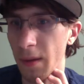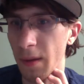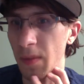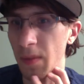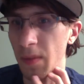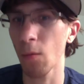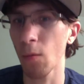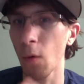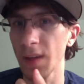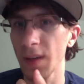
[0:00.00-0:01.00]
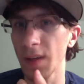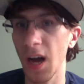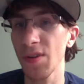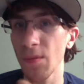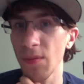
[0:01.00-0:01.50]
By playing 1 less
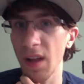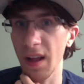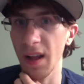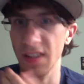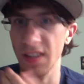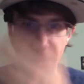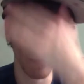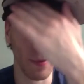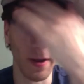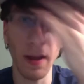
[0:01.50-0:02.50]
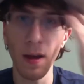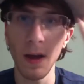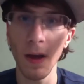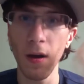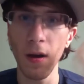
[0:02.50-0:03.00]
copy, you can play like a Tech 3.
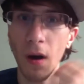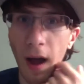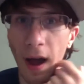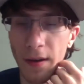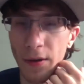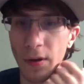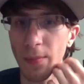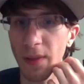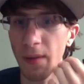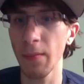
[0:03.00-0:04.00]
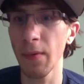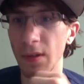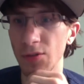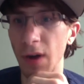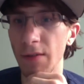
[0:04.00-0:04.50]
And you can play
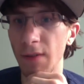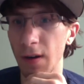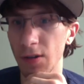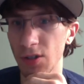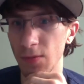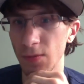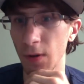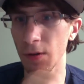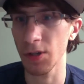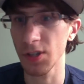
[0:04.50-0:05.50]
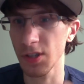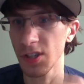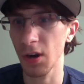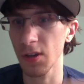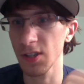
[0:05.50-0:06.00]
the Stride Fodder as well. You can just
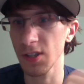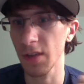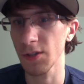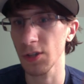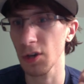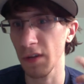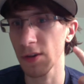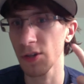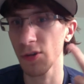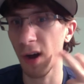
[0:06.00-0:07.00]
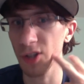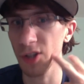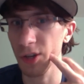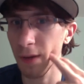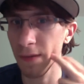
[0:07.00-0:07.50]
discard stuff to search out the 2
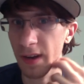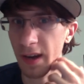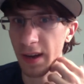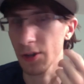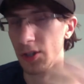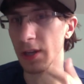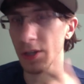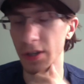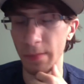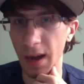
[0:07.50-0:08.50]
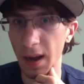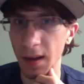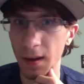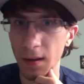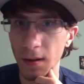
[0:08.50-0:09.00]
Asha you have in the deck and just Legion them back.